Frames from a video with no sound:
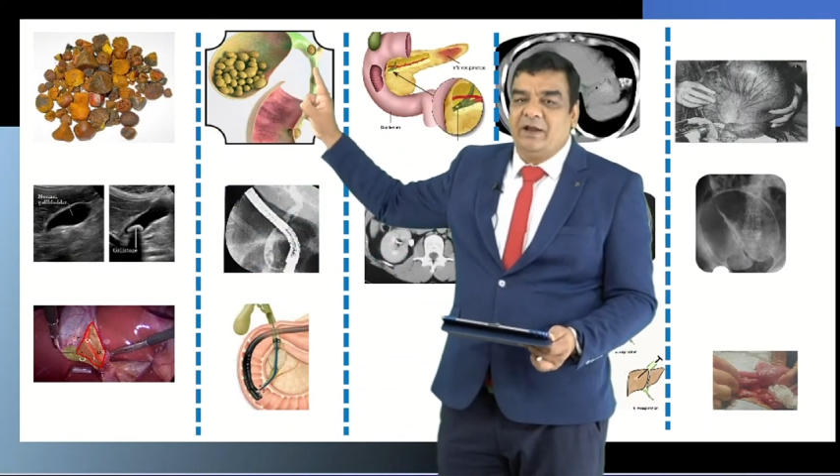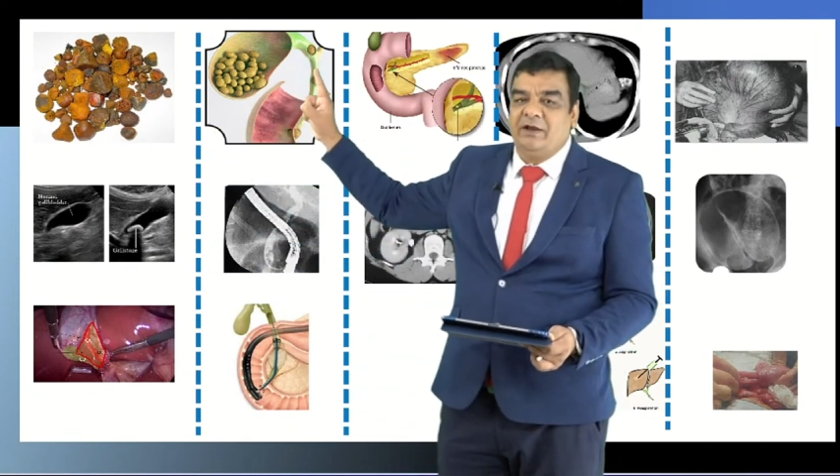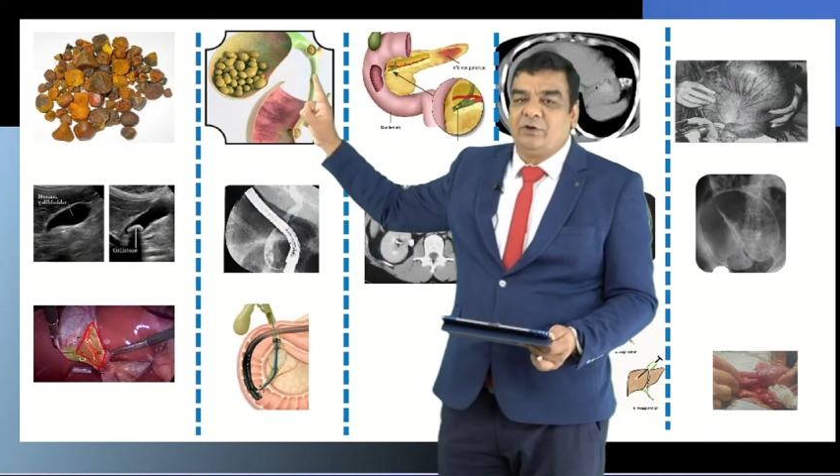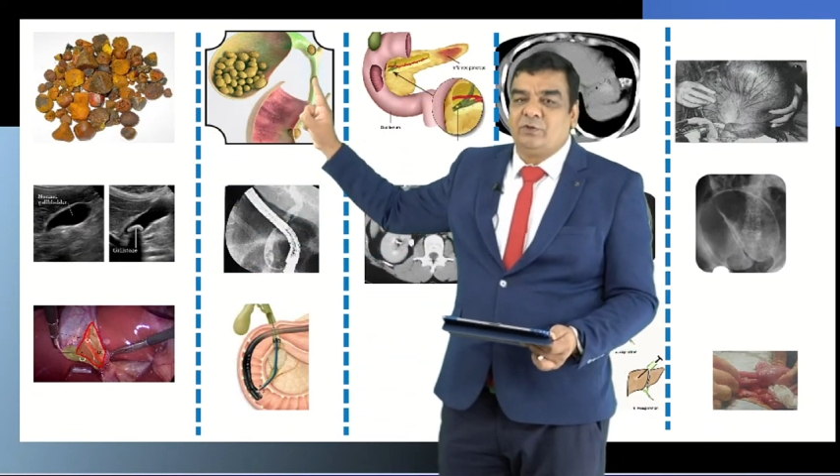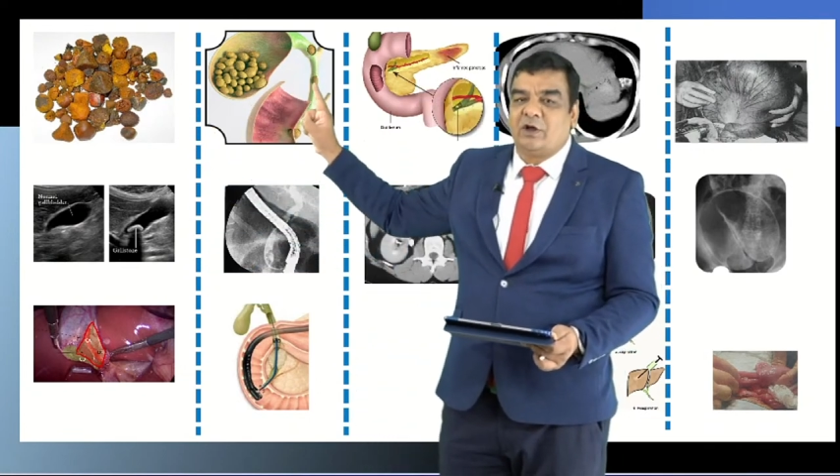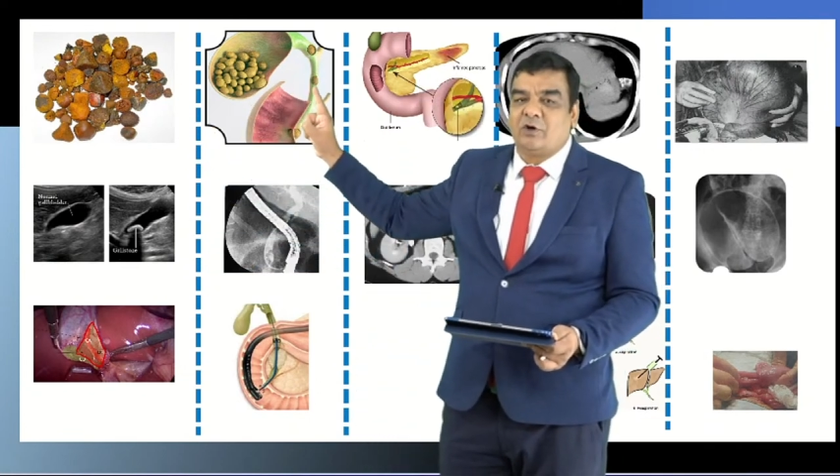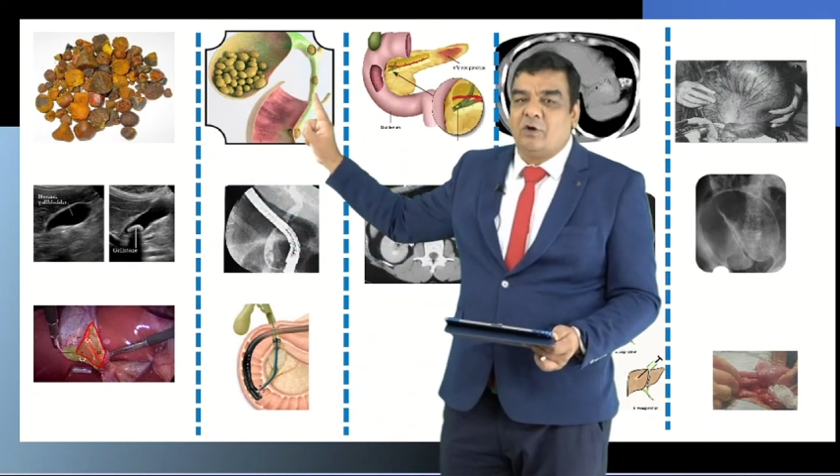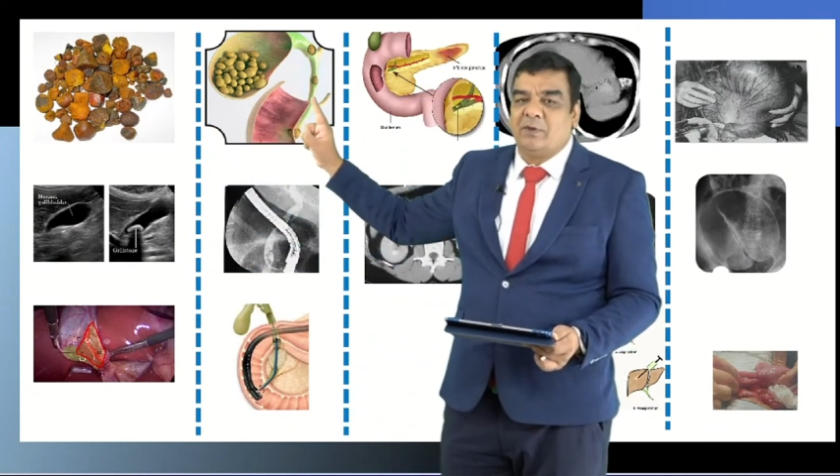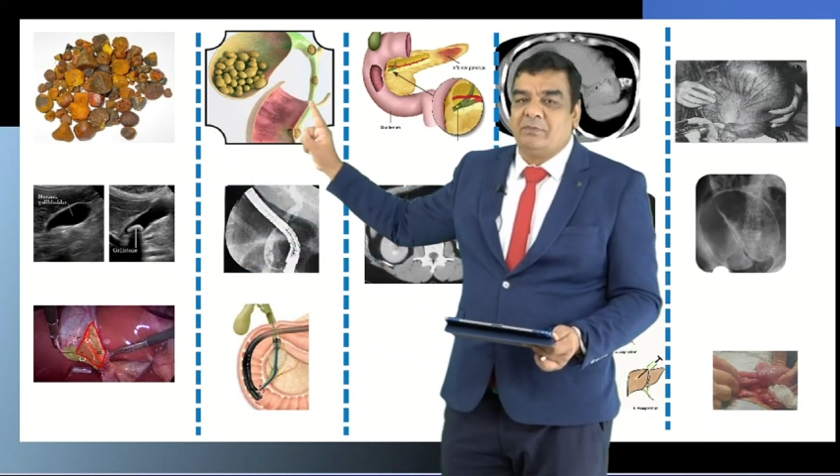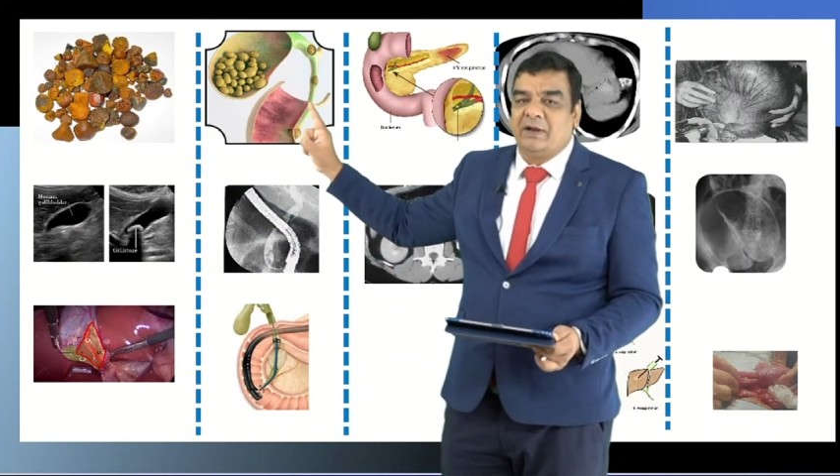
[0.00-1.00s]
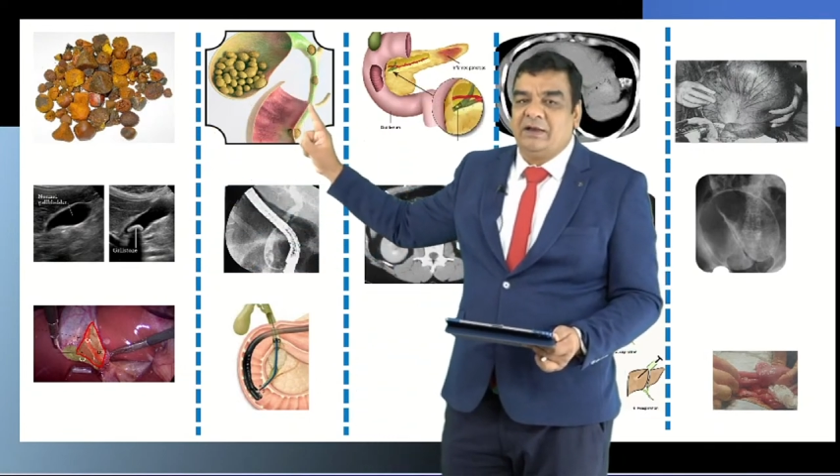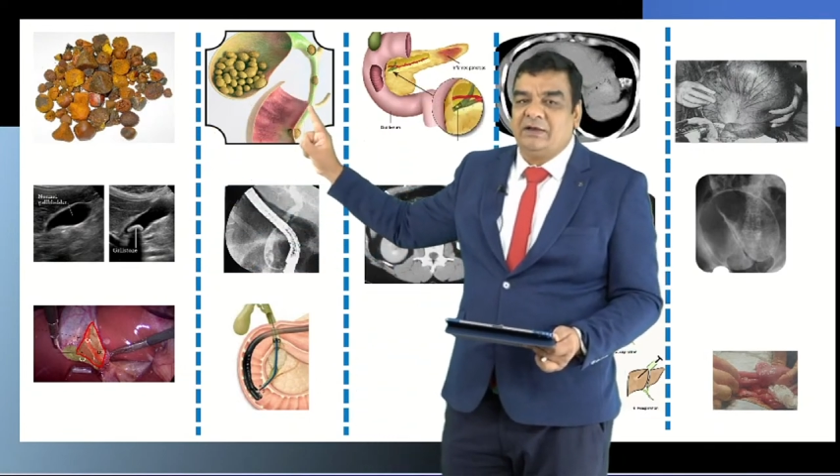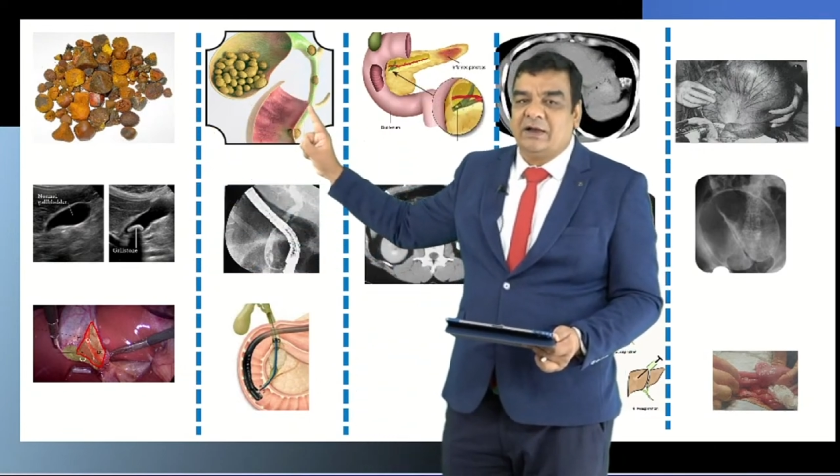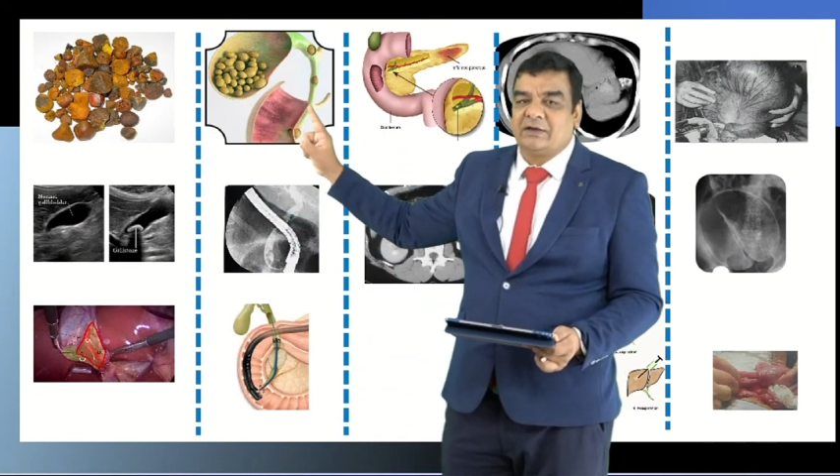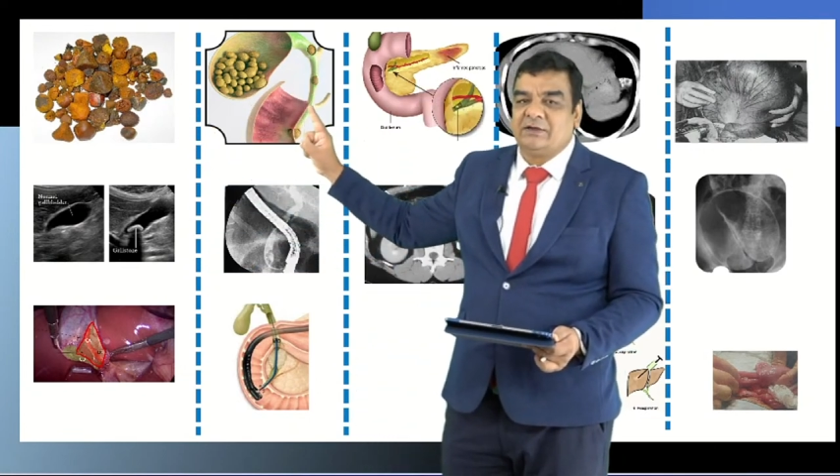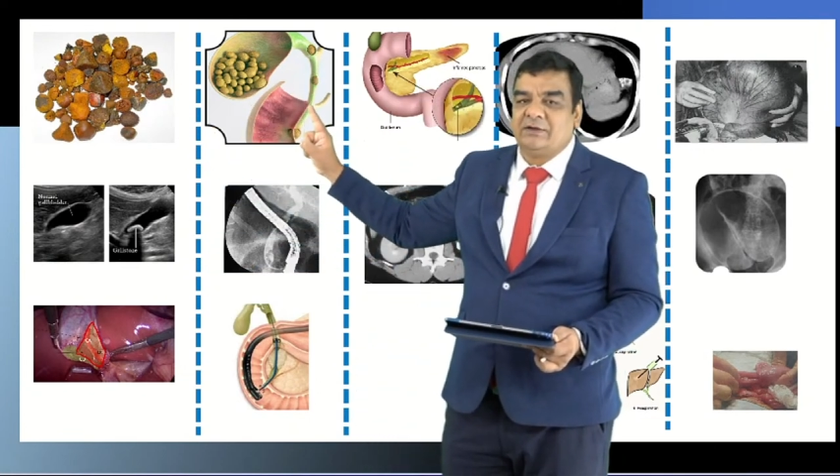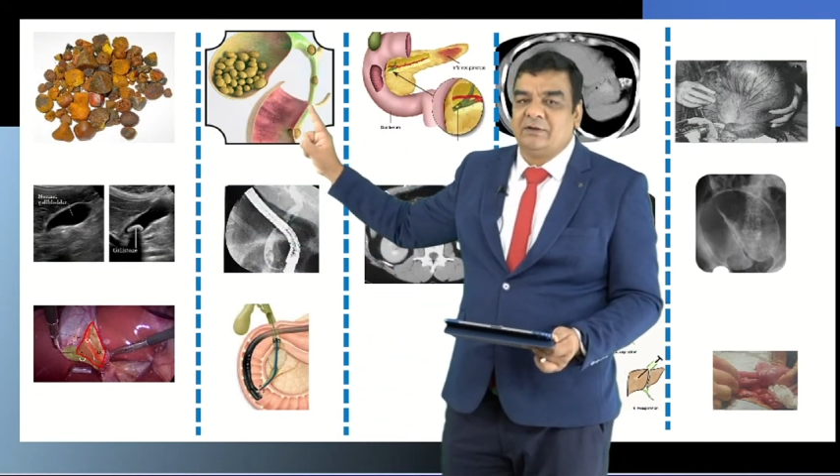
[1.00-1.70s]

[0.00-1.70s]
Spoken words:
into the common bile duct,